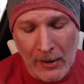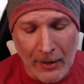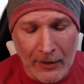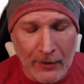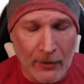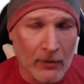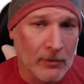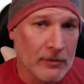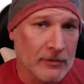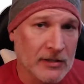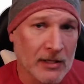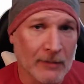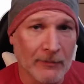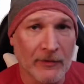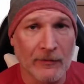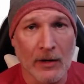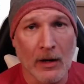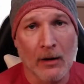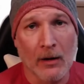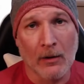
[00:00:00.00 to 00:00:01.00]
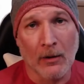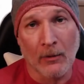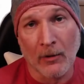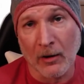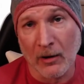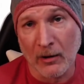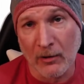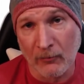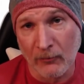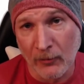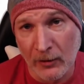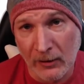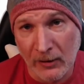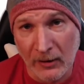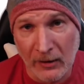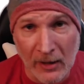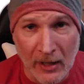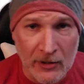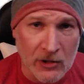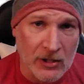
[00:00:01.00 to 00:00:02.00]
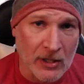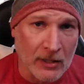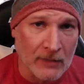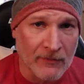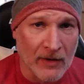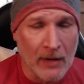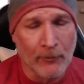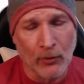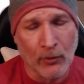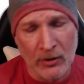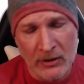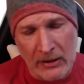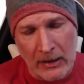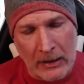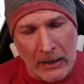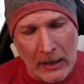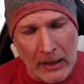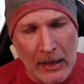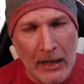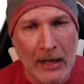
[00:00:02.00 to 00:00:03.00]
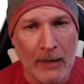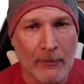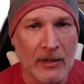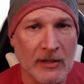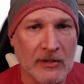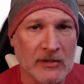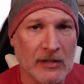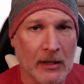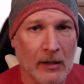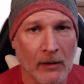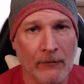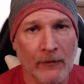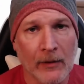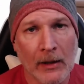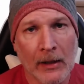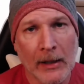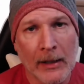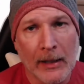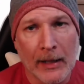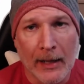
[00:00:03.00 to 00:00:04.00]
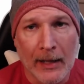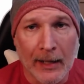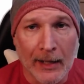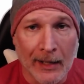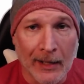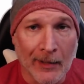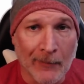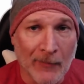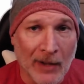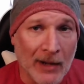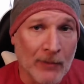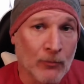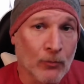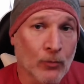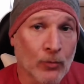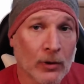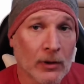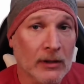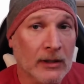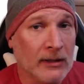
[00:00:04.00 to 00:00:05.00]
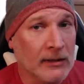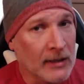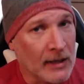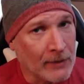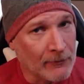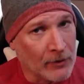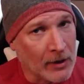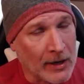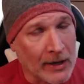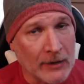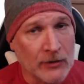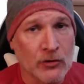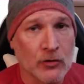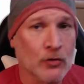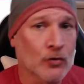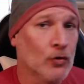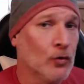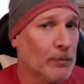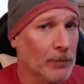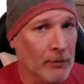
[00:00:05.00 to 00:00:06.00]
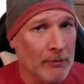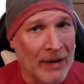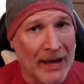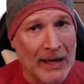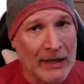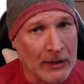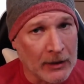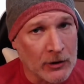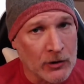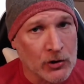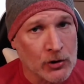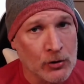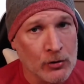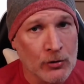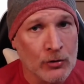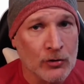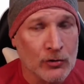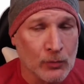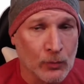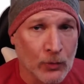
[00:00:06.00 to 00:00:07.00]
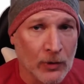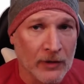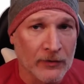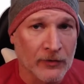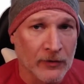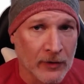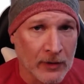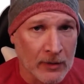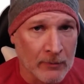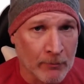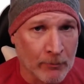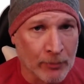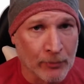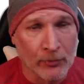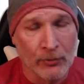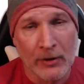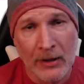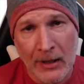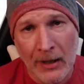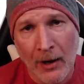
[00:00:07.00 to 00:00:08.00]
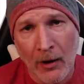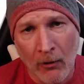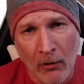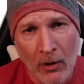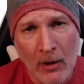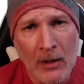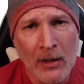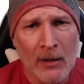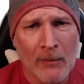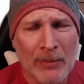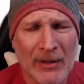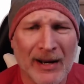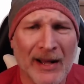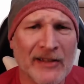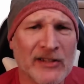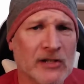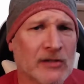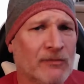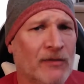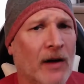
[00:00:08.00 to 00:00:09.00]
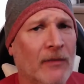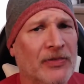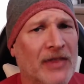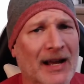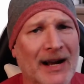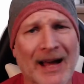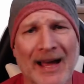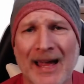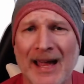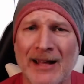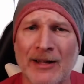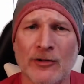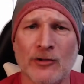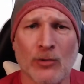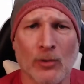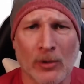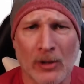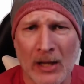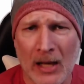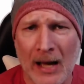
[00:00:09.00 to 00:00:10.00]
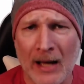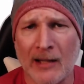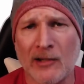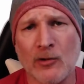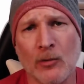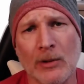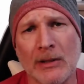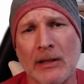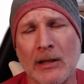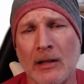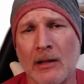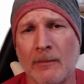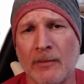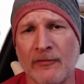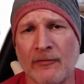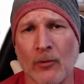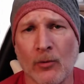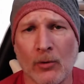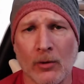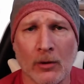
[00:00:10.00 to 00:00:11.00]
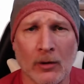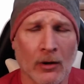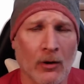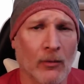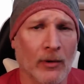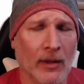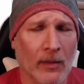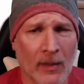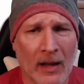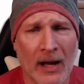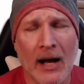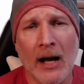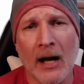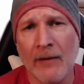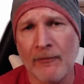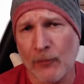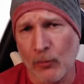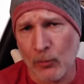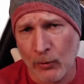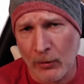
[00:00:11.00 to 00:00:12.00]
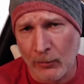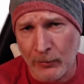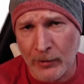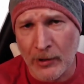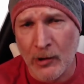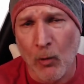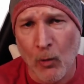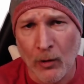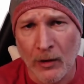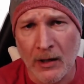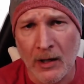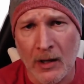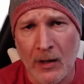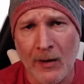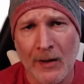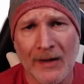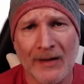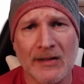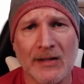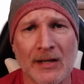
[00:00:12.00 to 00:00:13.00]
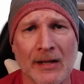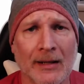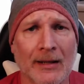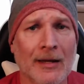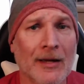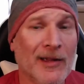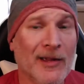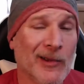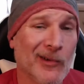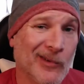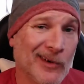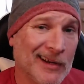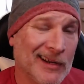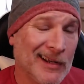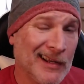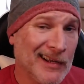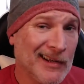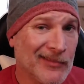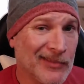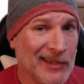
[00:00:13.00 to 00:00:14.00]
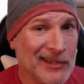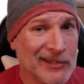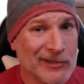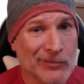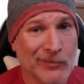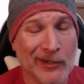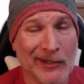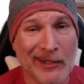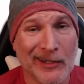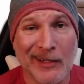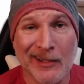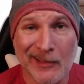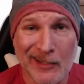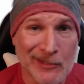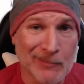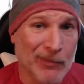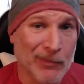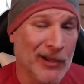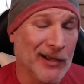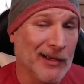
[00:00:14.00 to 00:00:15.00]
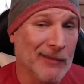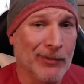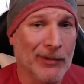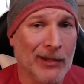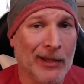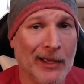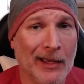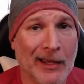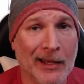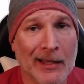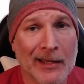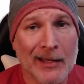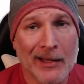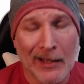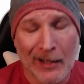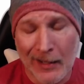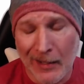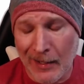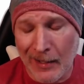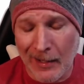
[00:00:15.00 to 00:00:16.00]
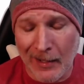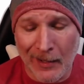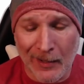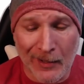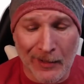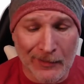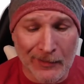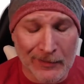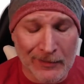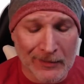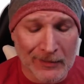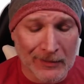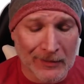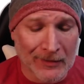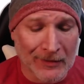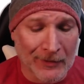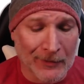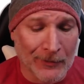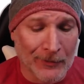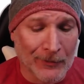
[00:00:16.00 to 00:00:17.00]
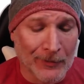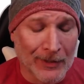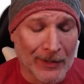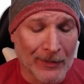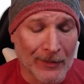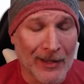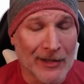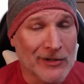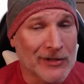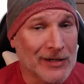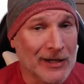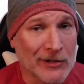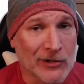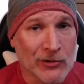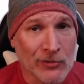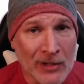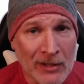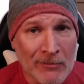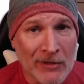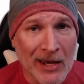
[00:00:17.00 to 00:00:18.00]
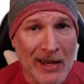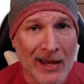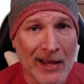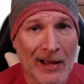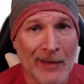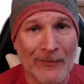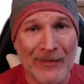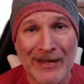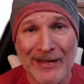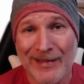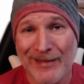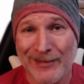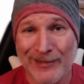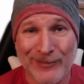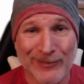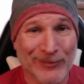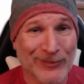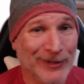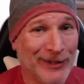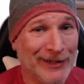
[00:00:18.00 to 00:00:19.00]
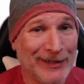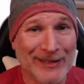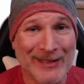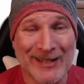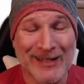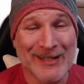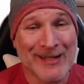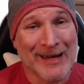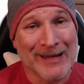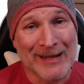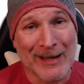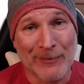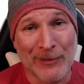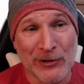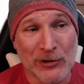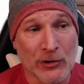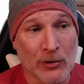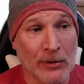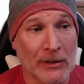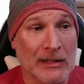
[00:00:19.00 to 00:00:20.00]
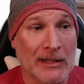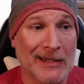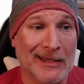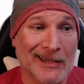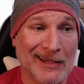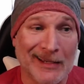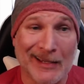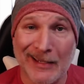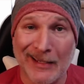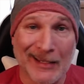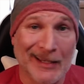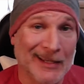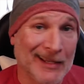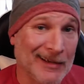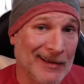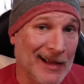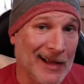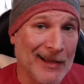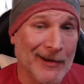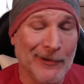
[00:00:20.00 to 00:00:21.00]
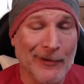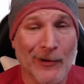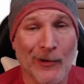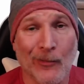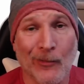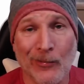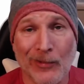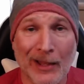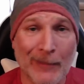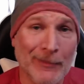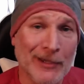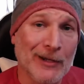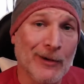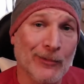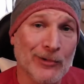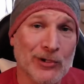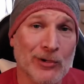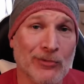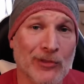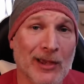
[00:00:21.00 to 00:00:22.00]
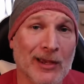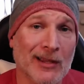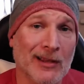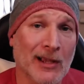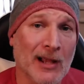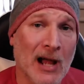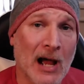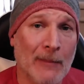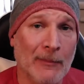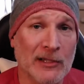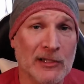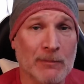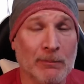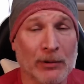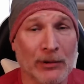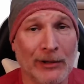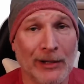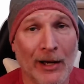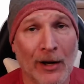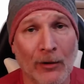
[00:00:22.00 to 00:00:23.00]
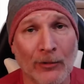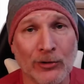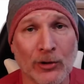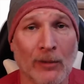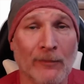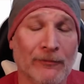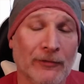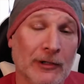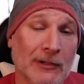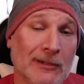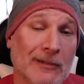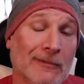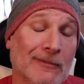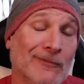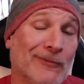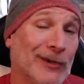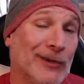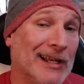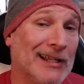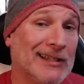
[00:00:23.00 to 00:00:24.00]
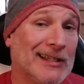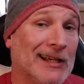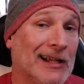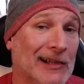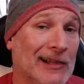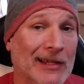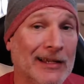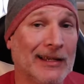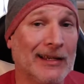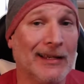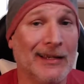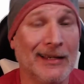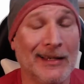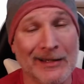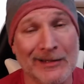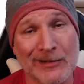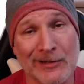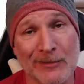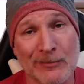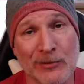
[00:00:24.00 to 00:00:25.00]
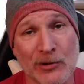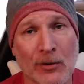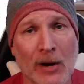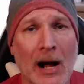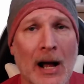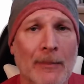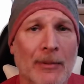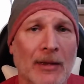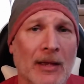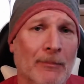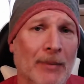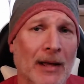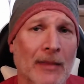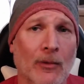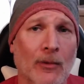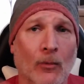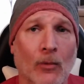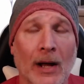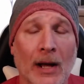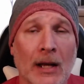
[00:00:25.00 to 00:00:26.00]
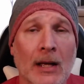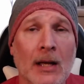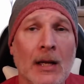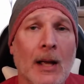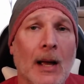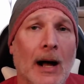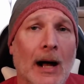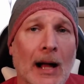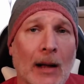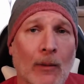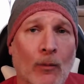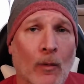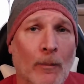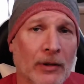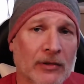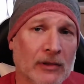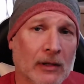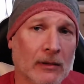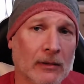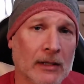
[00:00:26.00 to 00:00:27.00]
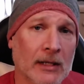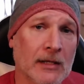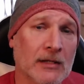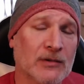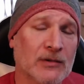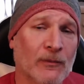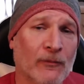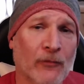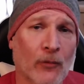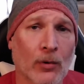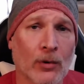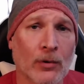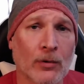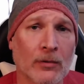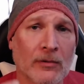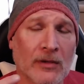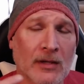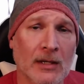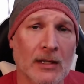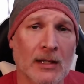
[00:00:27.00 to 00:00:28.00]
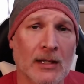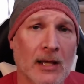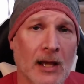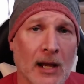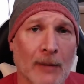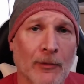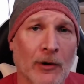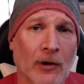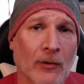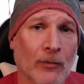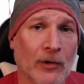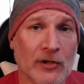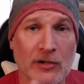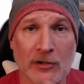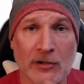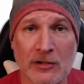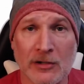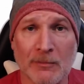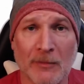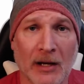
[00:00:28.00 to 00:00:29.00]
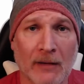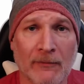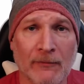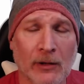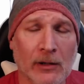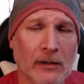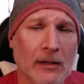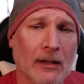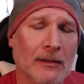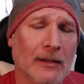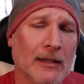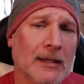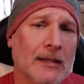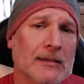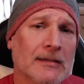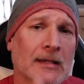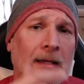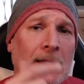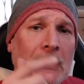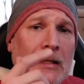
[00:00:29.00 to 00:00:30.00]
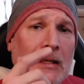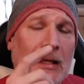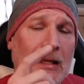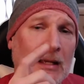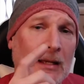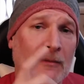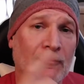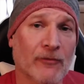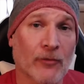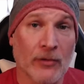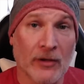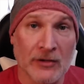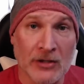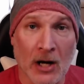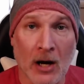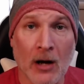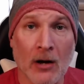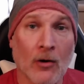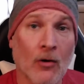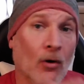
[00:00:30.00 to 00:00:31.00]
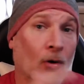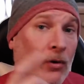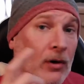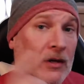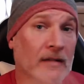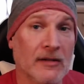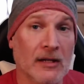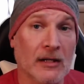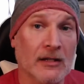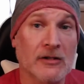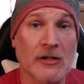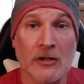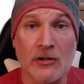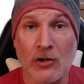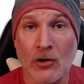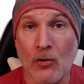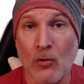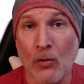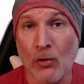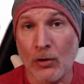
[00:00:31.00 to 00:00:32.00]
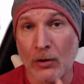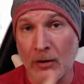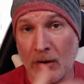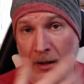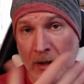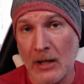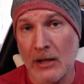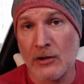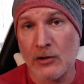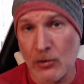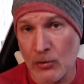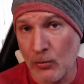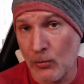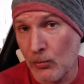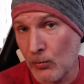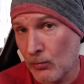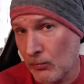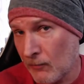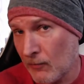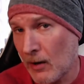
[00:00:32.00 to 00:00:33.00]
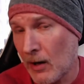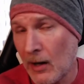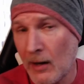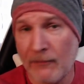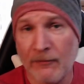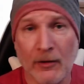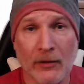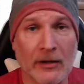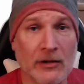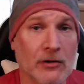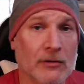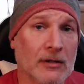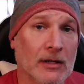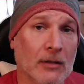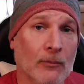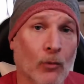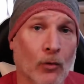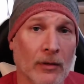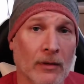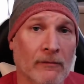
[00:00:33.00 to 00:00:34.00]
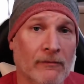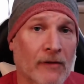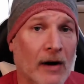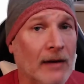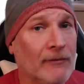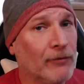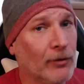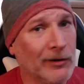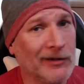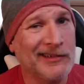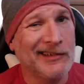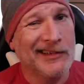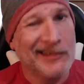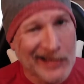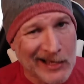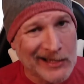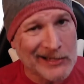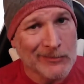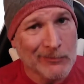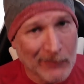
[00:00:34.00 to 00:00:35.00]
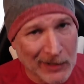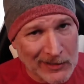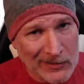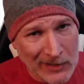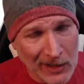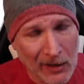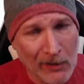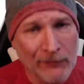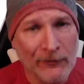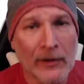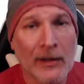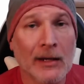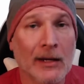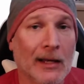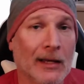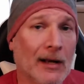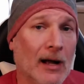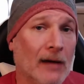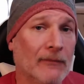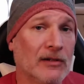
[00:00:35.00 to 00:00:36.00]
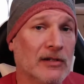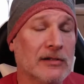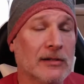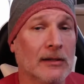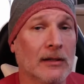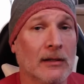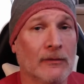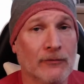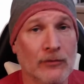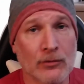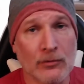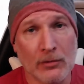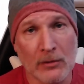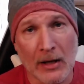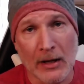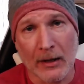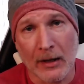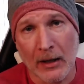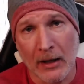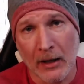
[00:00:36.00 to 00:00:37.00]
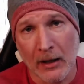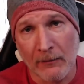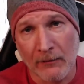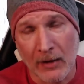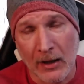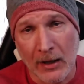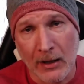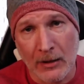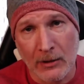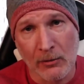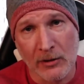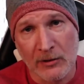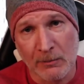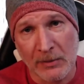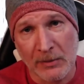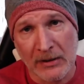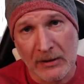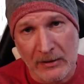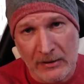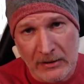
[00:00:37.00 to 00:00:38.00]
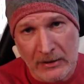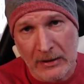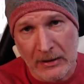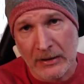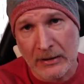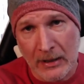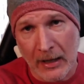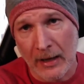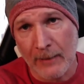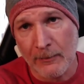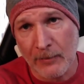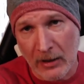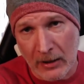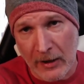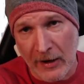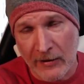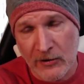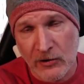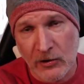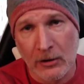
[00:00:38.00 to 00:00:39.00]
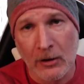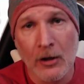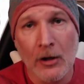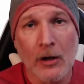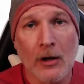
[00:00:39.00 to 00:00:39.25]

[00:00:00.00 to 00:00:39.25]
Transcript: I know some of y'all aren't really Logitech fanboys like I am myself. Um, I really never had super bad issues with the Brio, but I just felt that I had to do a lot of tweaking before going live or recording content. Where here, this really, this plug and play, uh, you know, uh, Logitech StreamCam really didn't take that much tweaking. And I don't know, let me know what you think in the comments below. Don't fit forget to click and subscribe. And by the way, I will put the links for the camera, which is my affiliate links, and for the dongle and the extension cord in case you uh, feel that you need more than five foot as myself. And obviously, if you do not have a U S B C type connection